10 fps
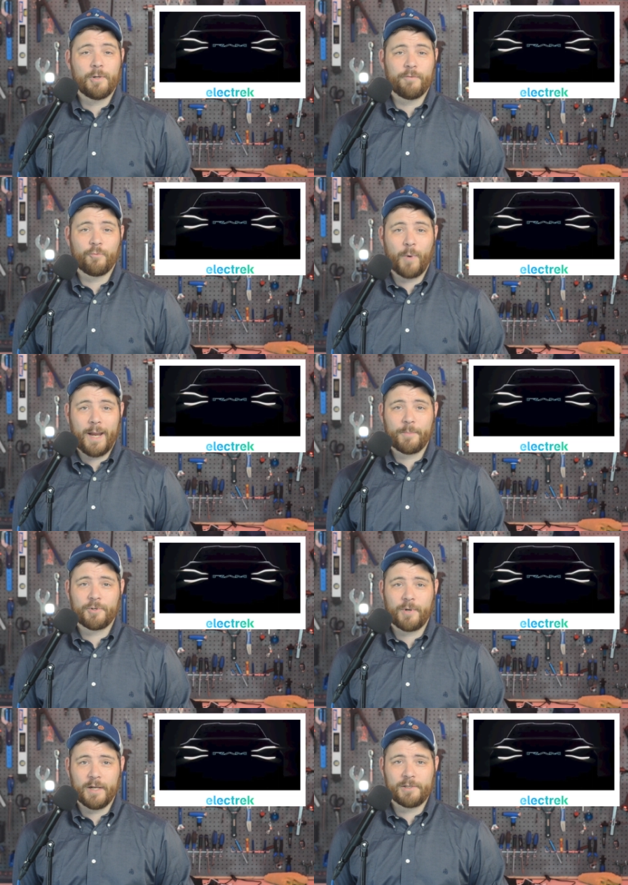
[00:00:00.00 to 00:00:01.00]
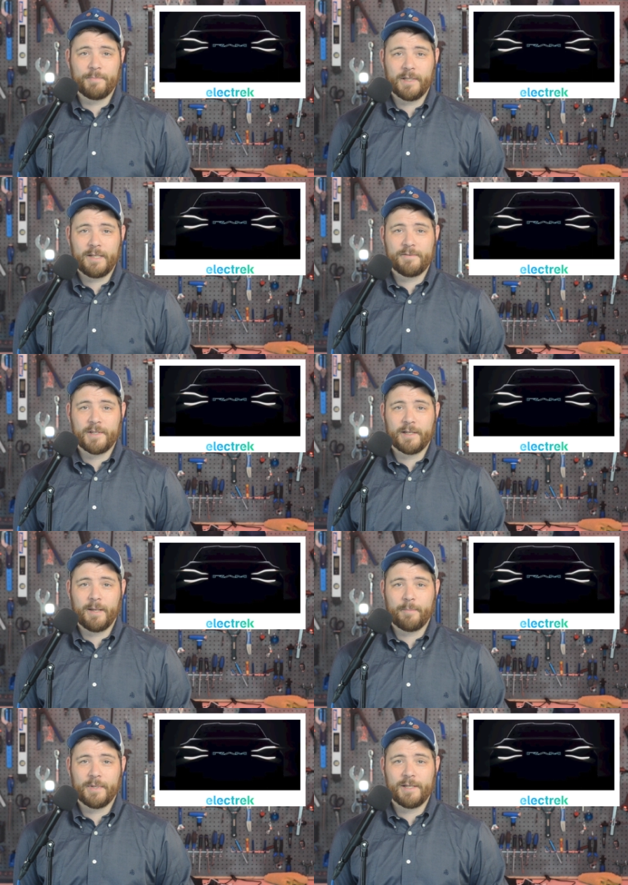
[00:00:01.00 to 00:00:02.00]
of Ram Trucks believes that the
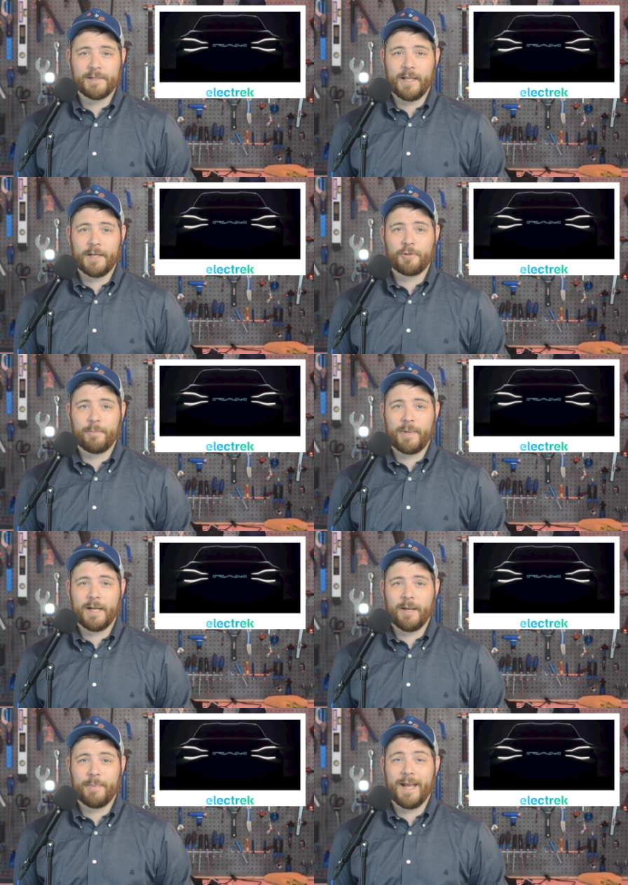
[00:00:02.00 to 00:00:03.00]
company's electric pickup